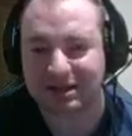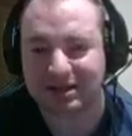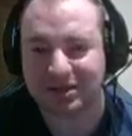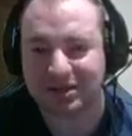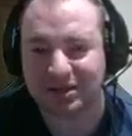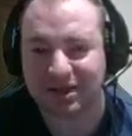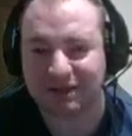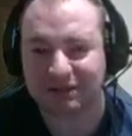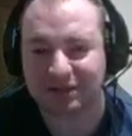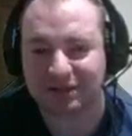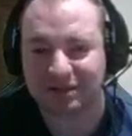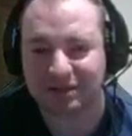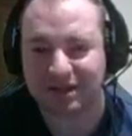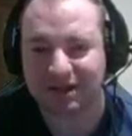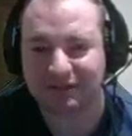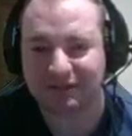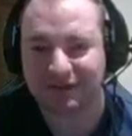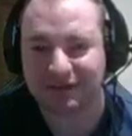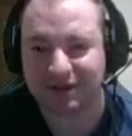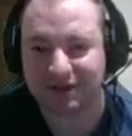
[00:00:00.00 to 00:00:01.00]
You have to
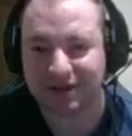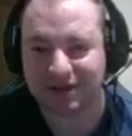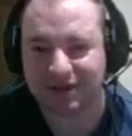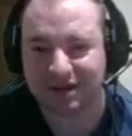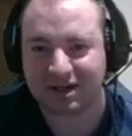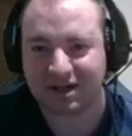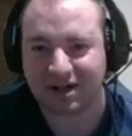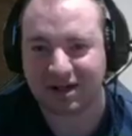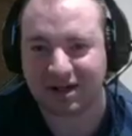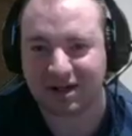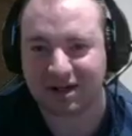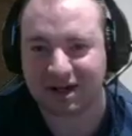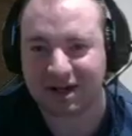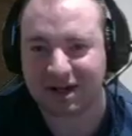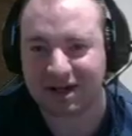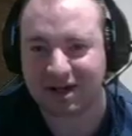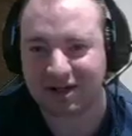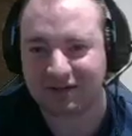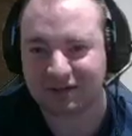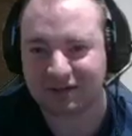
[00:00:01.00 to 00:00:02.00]
definitely turn in early
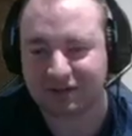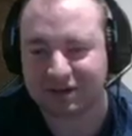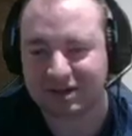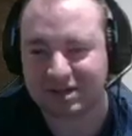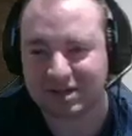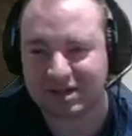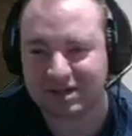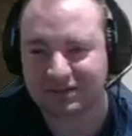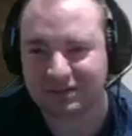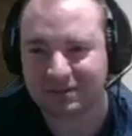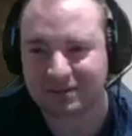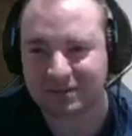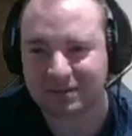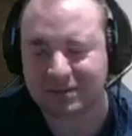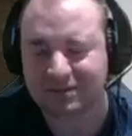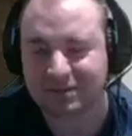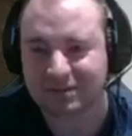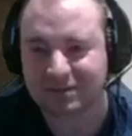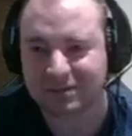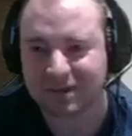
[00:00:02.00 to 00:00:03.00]
enough on this level or you
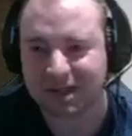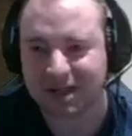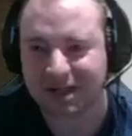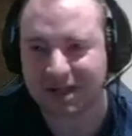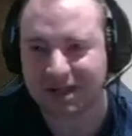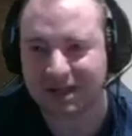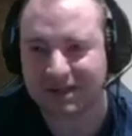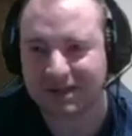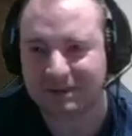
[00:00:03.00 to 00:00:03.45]
will die.